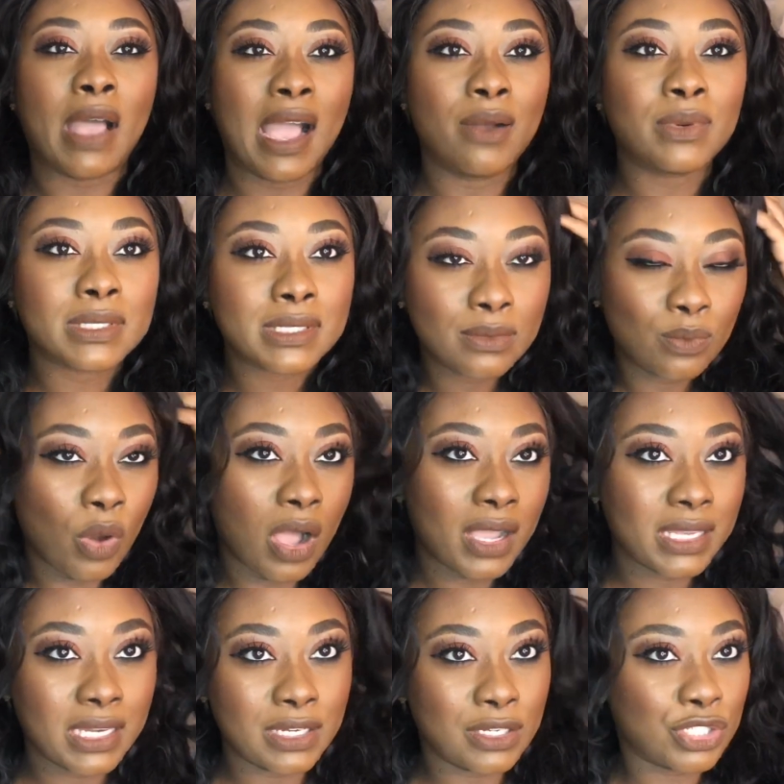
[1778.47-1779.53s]
I was
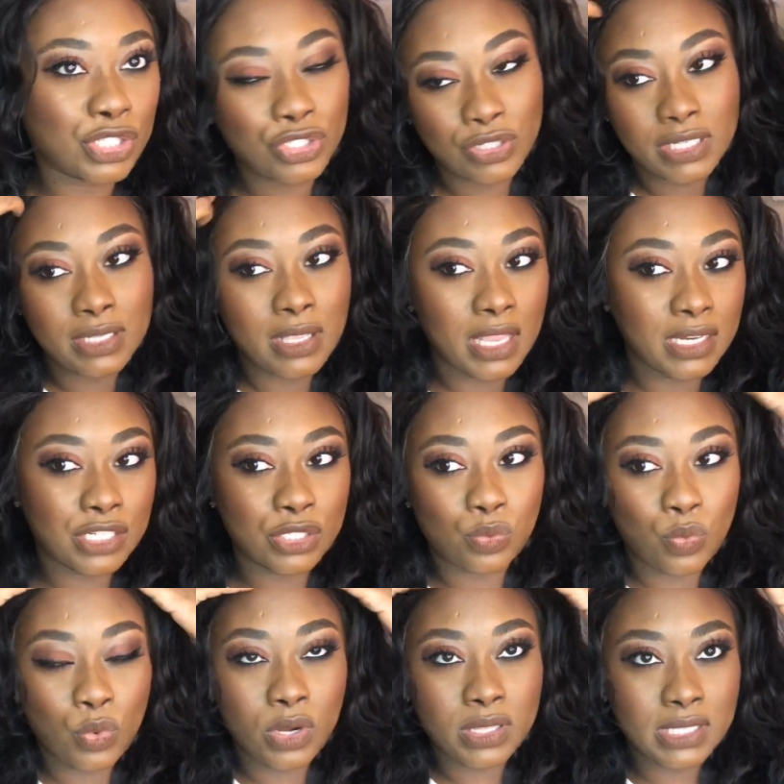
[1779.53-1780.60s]
walking in the street and just
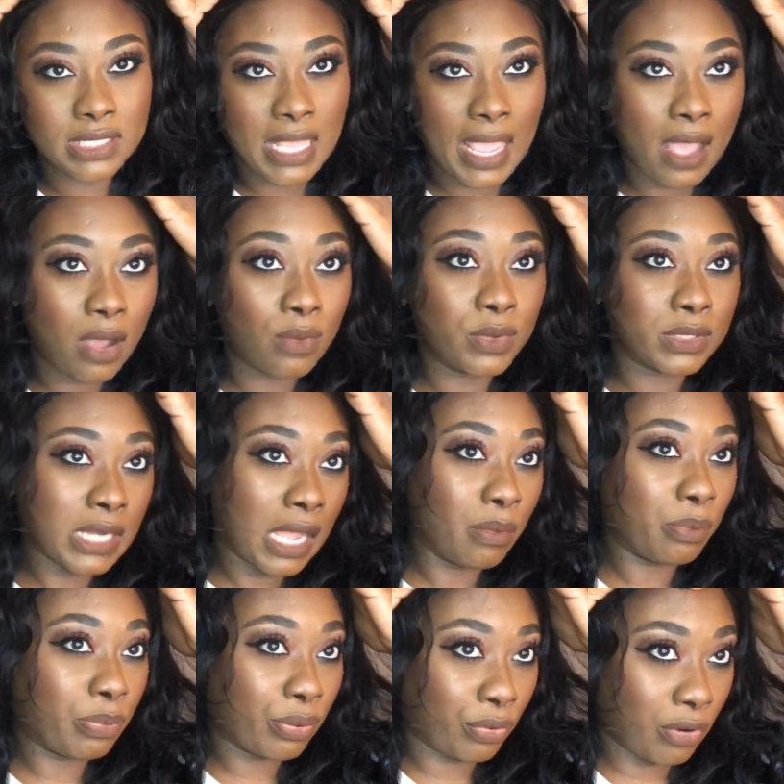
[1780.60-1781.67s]
wore this out, which I'm
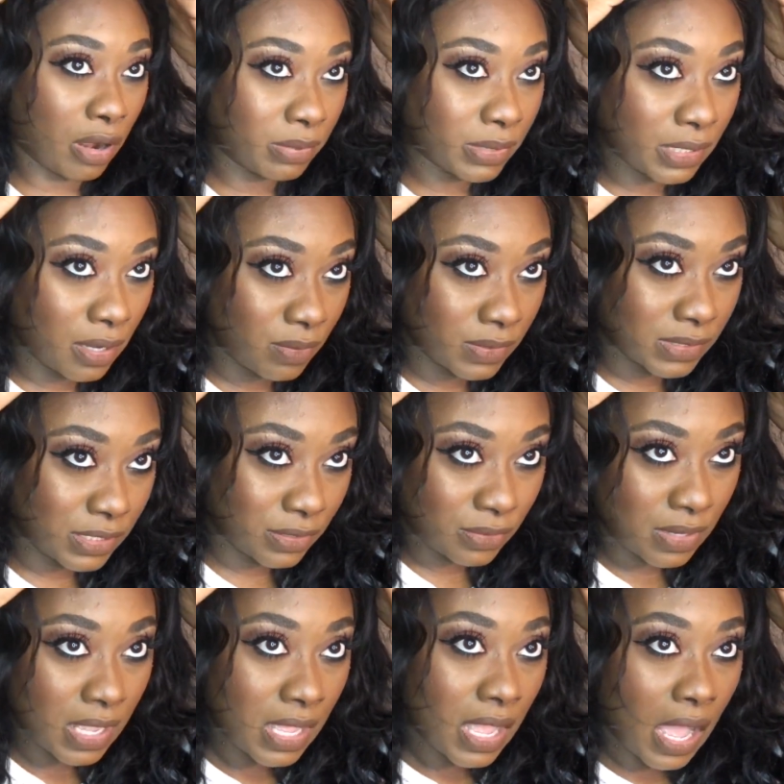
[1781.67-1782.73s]
probably going to,
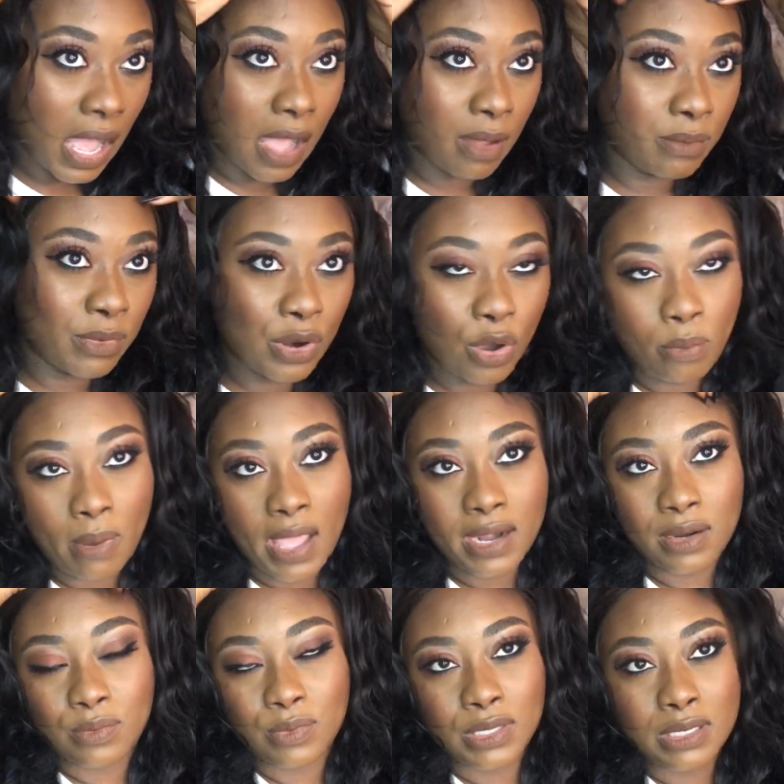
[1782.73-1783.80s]
nobody
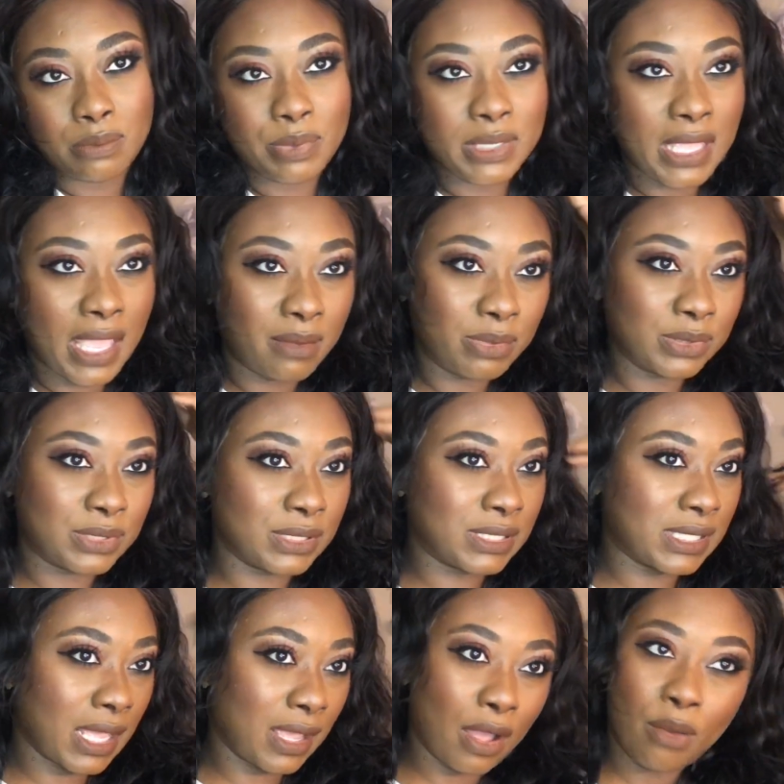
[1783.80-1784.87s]
would be able to
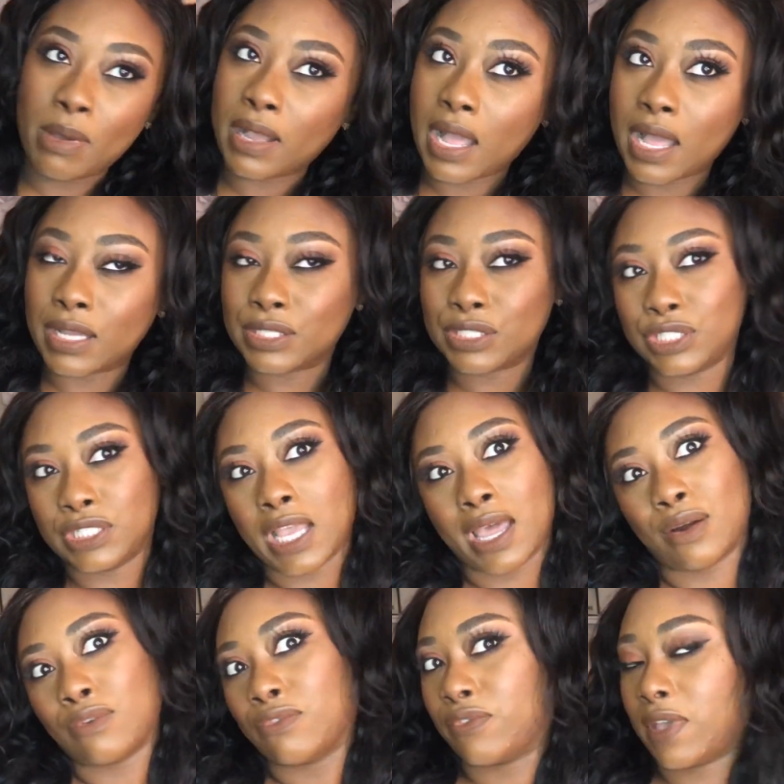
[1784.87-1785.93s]
say, oh my gosh, she got
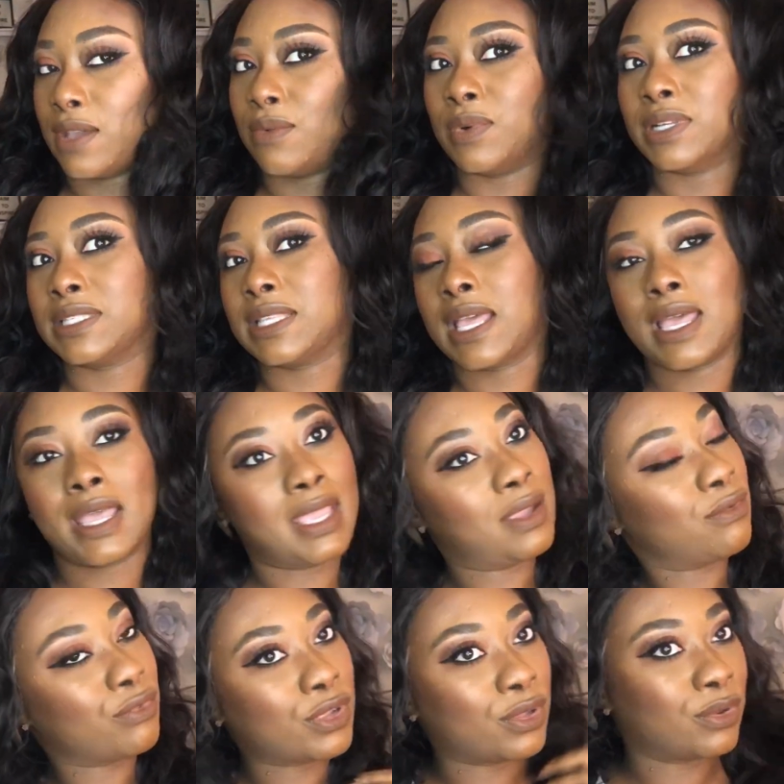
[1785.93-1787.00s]
on fake one side and
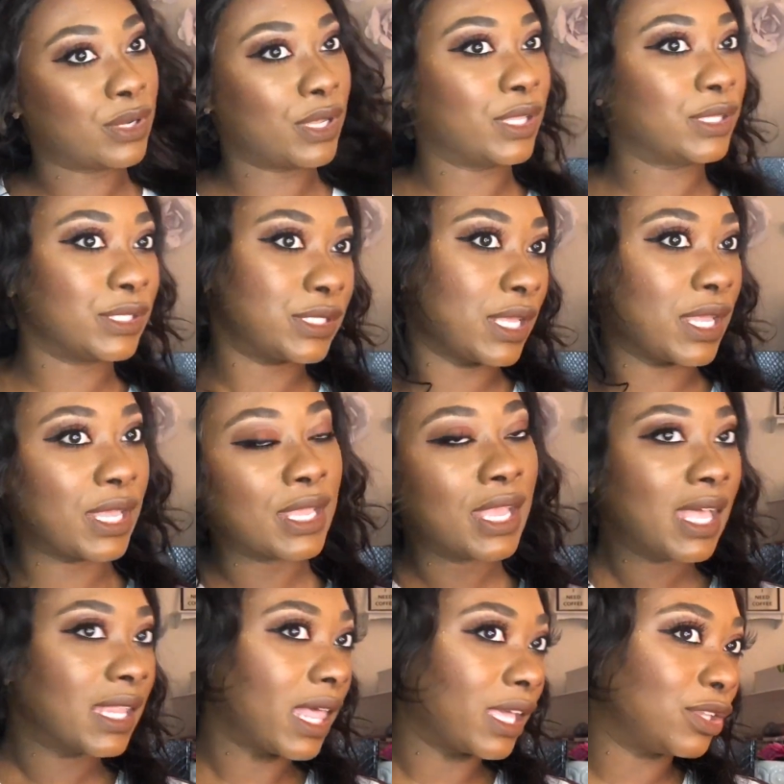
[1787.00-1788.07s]
real the other side.
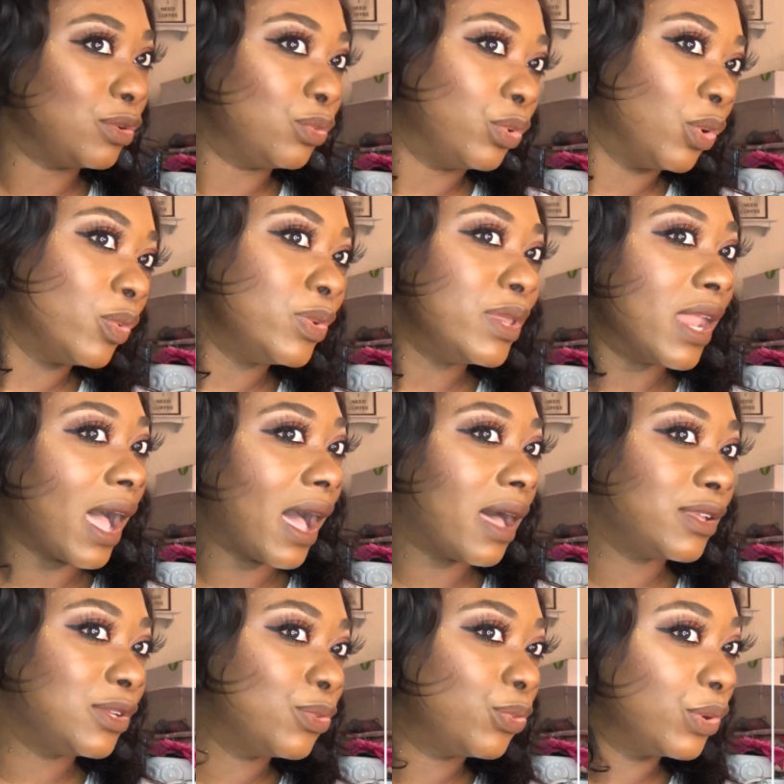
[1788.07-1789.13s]
Like, you
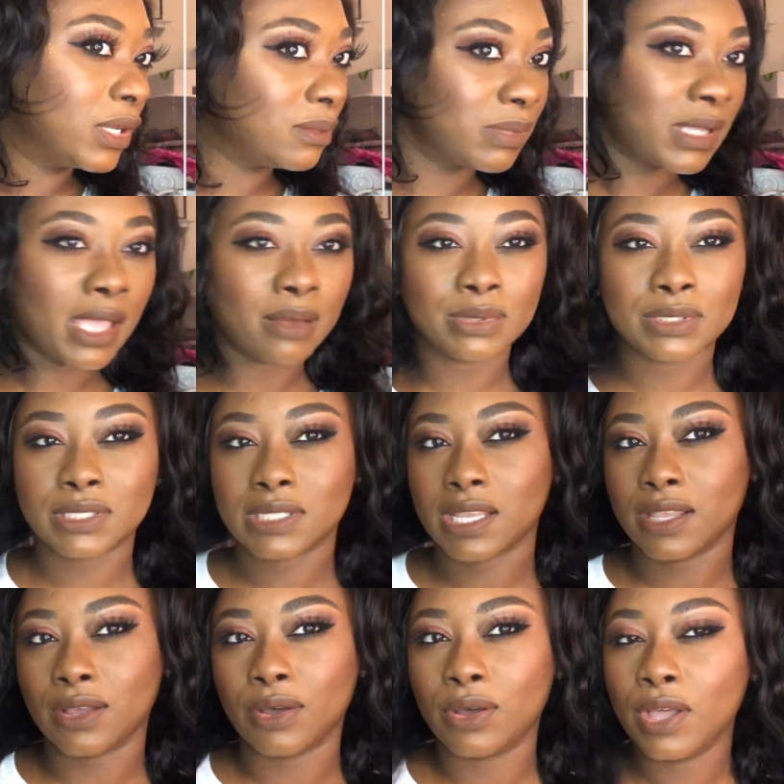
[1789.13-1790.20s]
wouldn't be able to
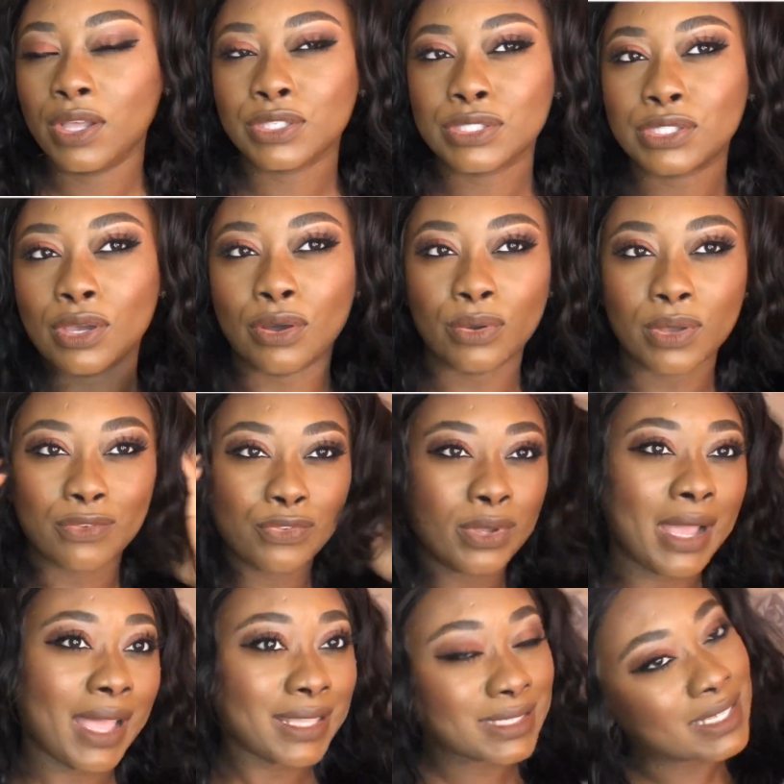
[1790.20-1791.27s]
tell. So if you
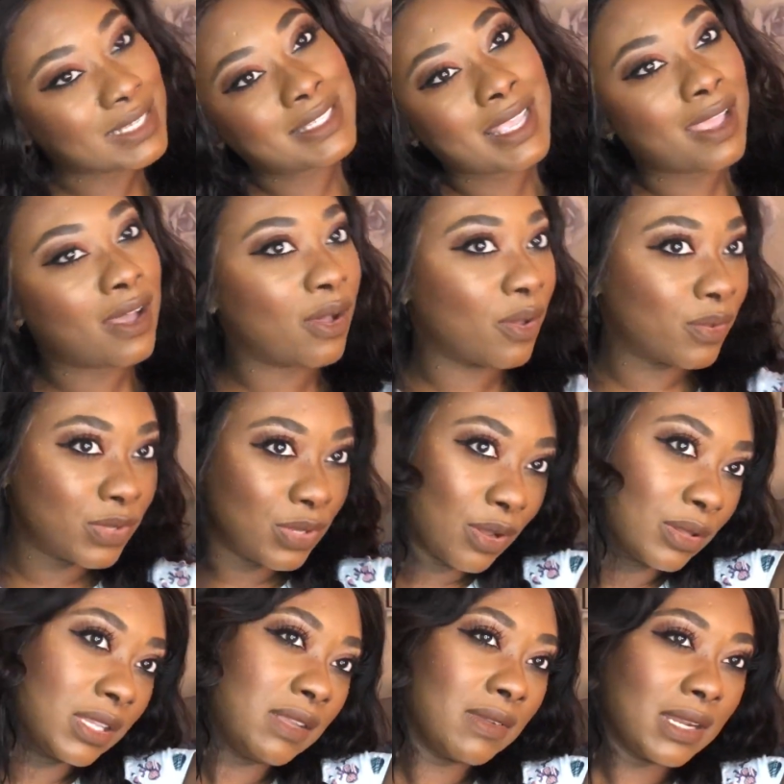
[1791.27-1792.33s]
guys can tell,
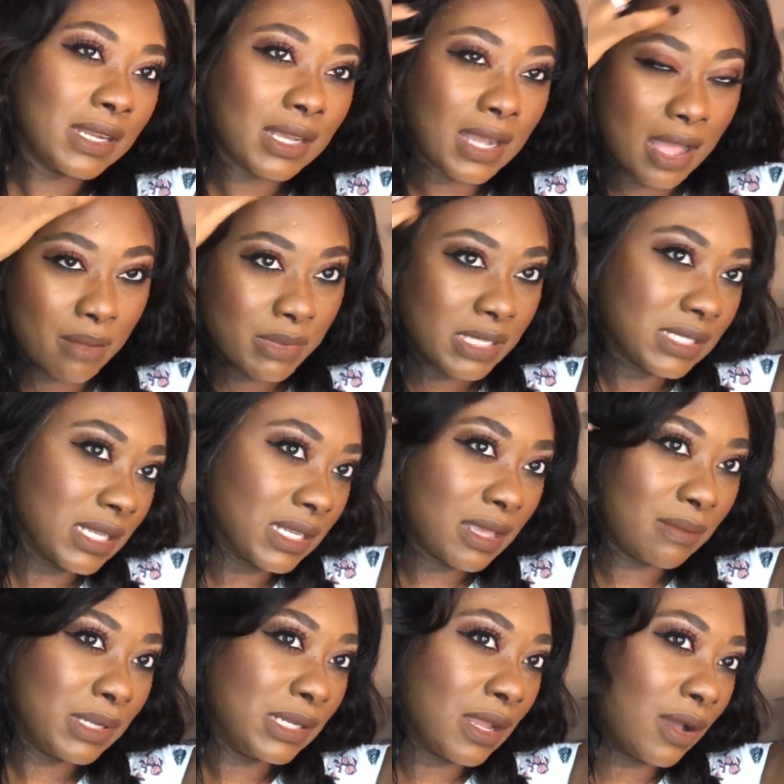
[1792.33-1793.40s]
leave it in the comments and let
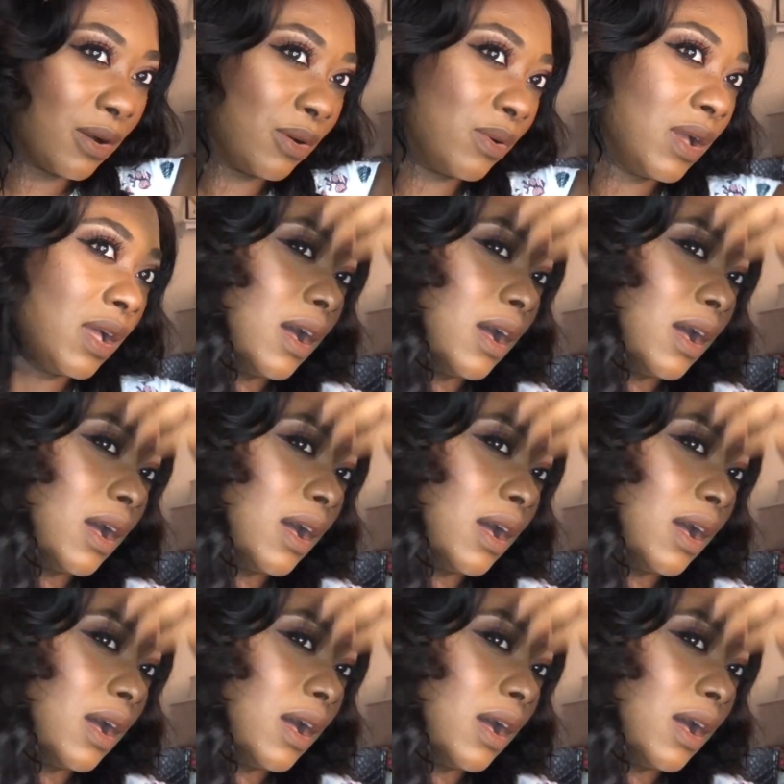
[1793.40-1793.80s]
me know.